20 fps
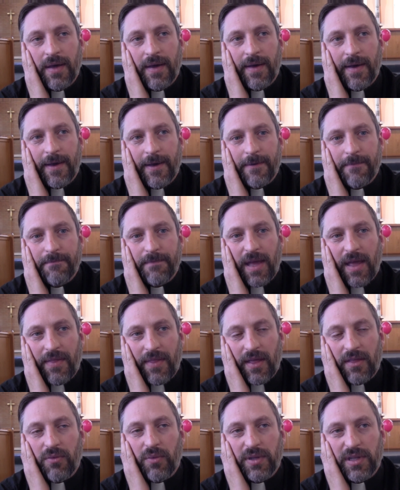And
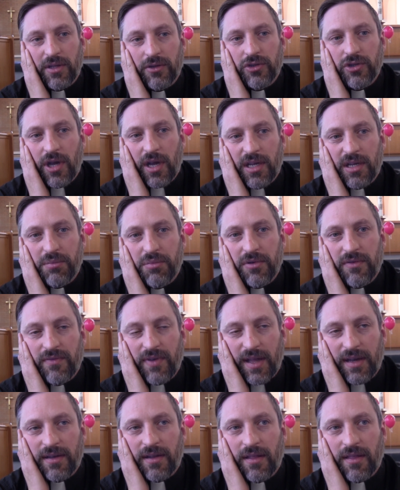that's what they're trying to
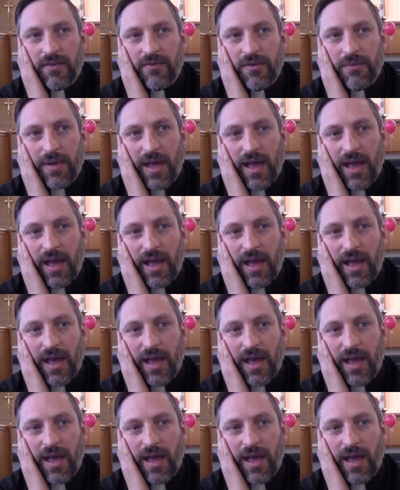prevent us from